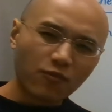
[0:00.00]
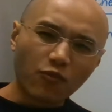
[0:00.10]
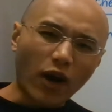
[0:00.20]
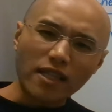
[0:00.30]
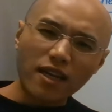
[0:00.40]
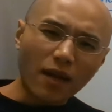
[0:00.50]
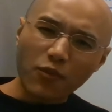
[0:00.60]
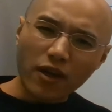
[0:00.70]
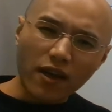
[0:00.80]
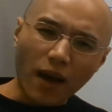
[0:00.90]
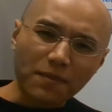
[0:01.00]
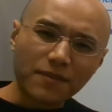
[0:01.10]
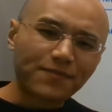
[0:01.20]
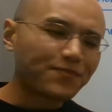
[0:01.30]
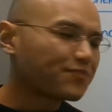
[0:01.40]
Why did I bring it up?
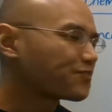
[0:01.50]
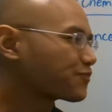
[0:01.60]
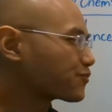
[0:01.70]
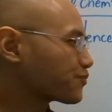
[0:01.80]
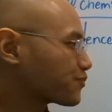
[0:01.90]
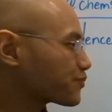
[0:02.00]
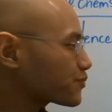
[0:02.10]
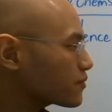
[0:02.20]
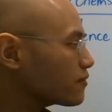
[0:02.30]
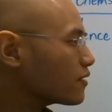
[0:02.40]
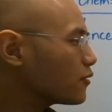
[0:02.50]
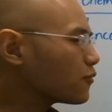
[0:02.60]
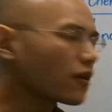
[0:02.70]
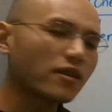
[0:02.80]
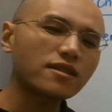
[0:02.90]

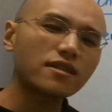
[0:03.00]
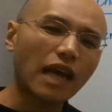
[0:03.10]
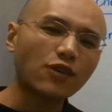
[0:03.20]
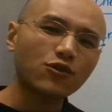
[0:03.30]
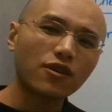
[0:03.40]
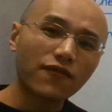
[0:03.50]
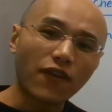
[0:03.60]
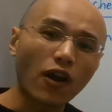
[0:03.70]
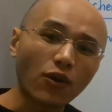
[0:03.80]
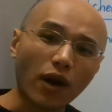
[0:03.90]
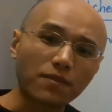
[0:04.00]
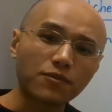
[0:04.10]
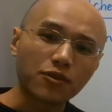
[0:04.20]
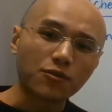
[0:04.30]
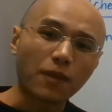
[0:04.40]
Well, this is actually a follow-up
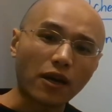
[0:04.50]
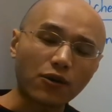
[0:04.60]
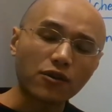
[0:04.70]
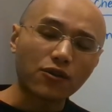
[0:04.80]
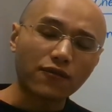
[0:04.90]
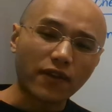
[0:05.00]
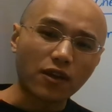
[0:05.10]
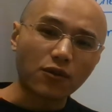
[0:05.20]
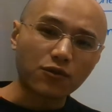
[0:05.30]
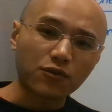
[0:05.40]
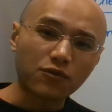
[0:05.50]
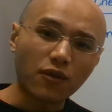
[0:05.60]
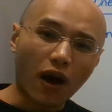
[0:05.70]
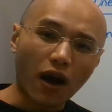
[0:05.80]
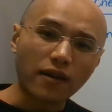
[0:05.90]
to my earlier video
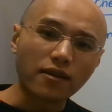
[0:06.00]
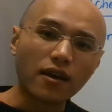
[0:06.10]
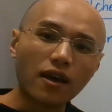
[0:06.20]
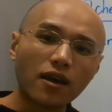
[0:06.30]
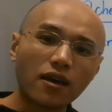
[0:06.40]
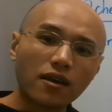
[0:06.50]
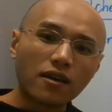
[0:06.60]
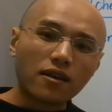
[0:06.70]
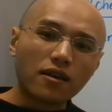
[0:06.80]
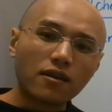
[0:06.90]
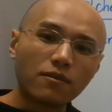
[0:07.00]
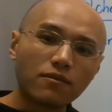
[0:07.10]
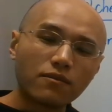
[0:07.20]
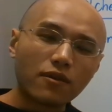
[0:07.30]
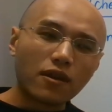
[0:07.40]
on
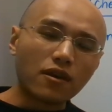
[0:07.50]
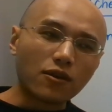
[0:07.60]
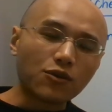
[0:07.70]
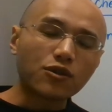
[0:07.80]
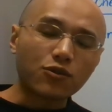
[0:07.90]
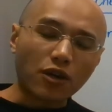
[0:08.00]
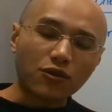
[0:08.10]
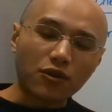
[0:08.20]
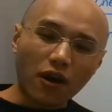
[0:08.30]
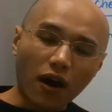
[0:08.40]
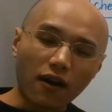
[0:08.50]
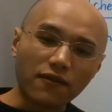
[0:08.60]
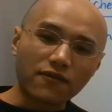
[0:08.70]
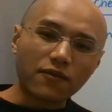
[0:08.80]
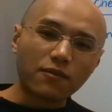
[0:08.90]
the Lewis structure
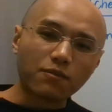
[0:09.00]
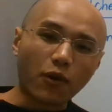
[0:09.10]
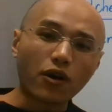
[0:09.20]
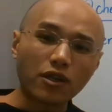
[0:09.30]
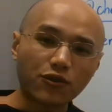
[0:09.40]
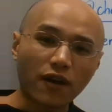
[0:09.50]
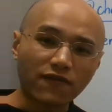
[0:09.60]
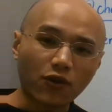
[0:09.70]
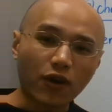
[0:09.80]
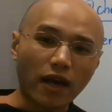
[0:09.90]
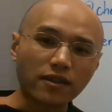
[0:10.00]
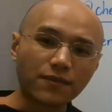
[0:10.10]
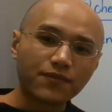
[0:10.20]
of boron trifluoride.